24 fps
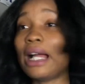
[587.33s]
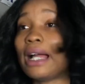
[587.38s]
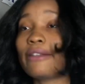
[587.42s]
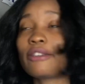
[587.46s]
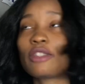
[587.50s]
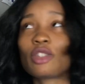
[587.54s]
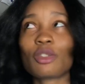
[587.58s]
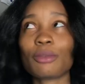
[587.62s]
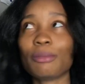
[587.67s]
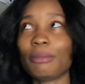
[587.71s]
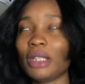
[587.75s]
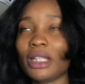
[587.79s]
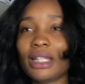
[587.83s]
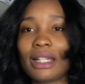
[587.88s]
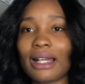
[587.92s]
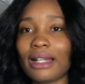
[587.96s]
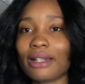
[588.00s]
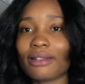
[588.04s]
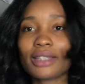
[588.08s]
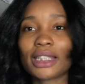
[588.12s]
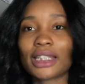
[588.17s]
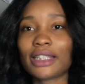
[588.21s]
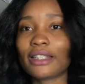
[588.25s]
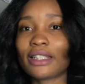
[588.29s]
to me, I
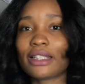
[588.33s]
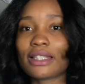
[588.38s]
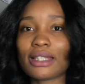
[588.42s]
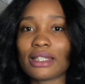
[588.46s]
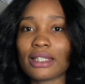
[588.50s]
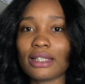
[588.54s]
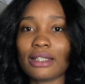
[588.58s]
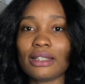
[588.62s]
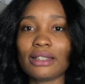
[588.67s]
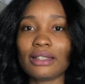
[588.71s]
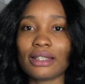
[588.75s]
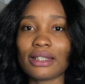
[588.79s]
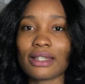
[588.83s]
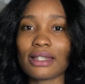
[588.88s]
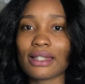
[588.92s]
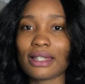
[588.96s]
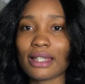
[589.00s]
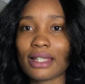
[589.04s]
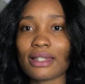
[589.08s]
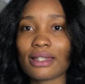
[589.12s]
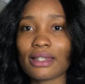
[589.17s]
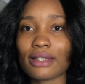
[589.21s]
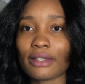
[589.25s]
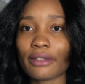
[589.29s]
don't see the
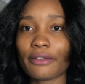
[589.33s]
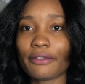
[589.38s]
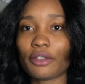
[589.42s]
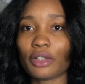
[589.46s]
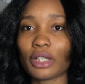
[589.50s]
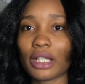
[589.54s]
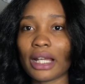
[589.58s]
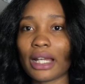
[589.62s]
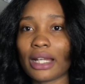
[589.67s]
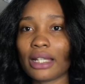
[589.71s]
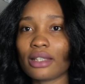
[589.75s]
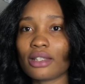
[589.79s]
necessity for that.